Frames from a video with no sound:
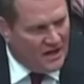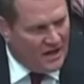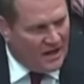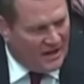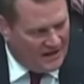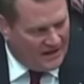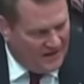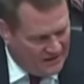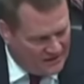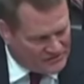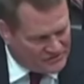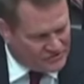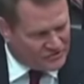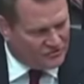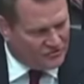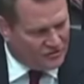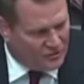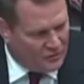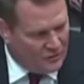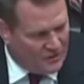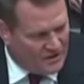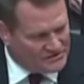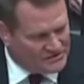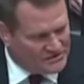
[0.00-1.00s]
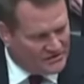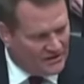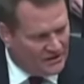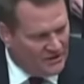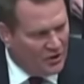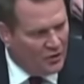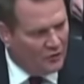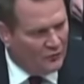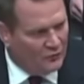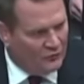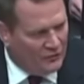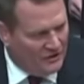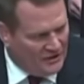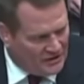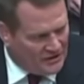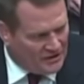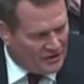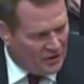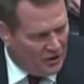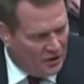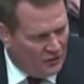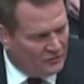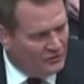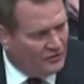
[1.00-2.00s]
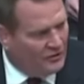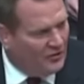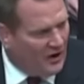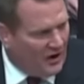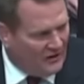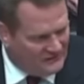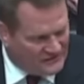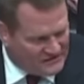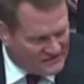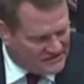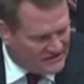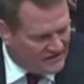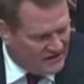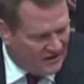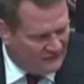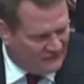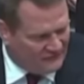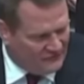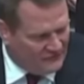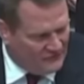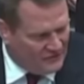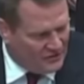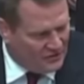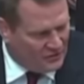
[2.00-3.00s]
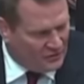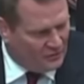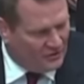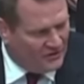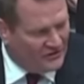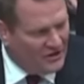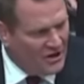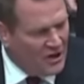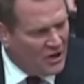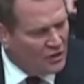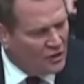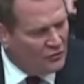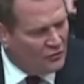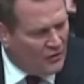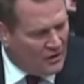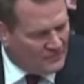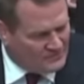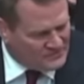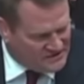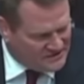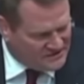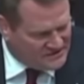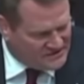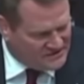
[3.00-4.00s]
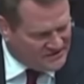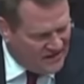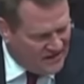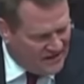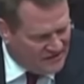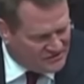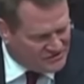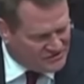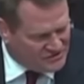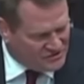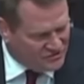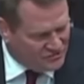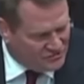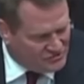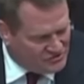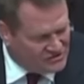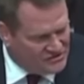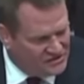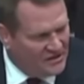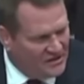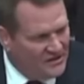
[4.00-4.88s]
I answered the question. No, RICO. You're obviously not familiar with corruption. Excuse me, sir.